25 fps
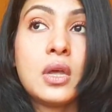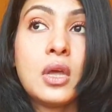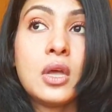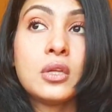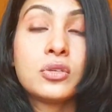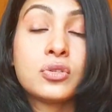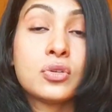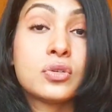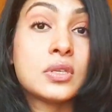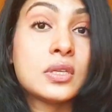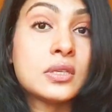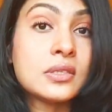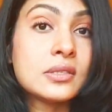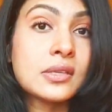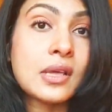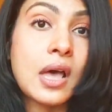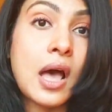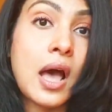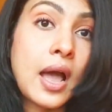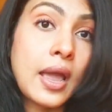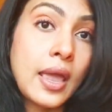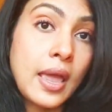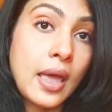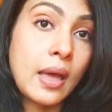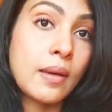So since
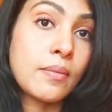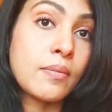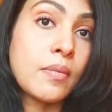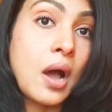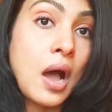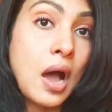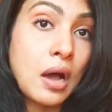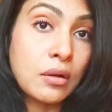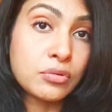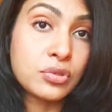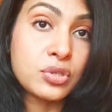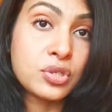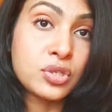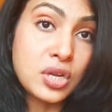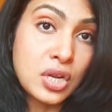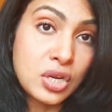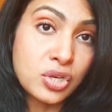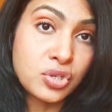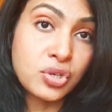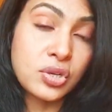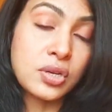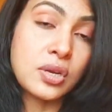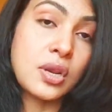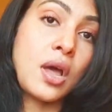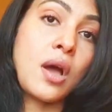I am
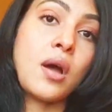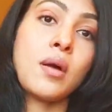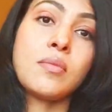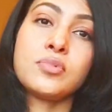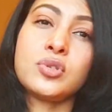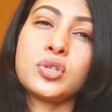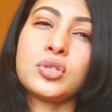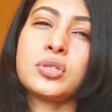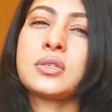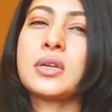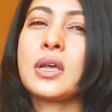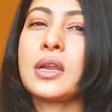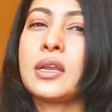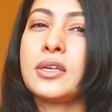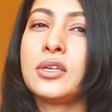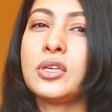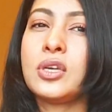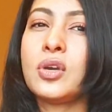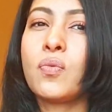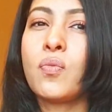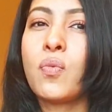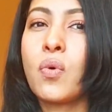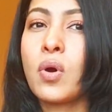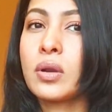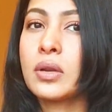outstation now, I'm just telling you
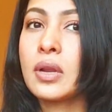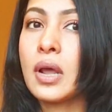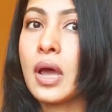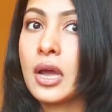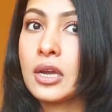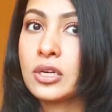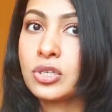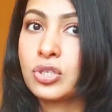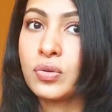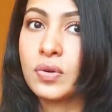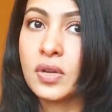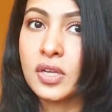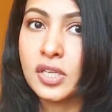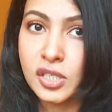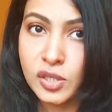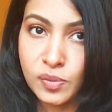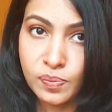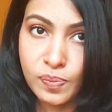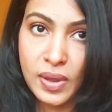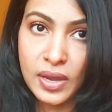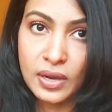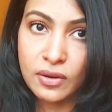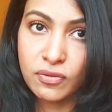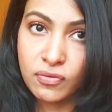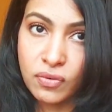what I should
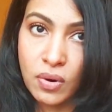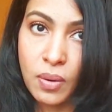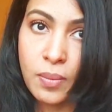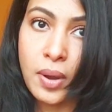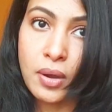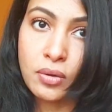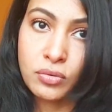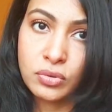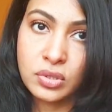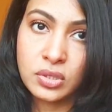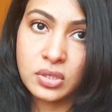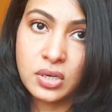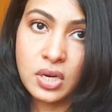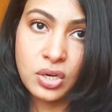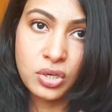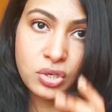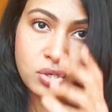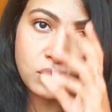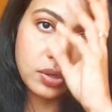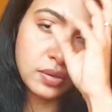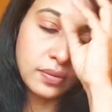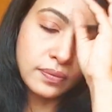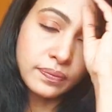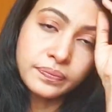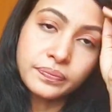expect from
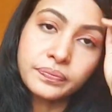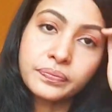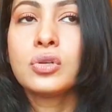outstation.